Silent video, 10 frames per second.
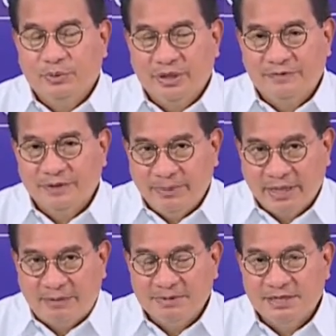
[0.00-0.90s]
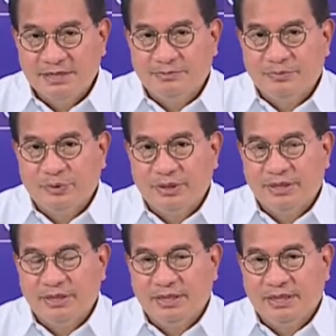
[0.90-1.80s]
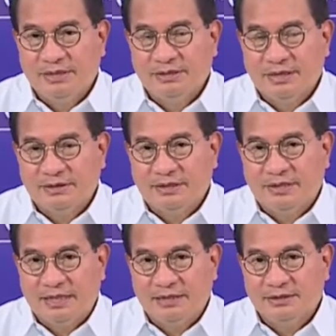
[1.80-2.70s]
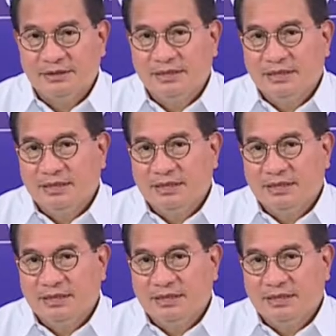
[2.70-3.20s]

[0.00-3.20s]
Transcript: We have the backup system with the centralized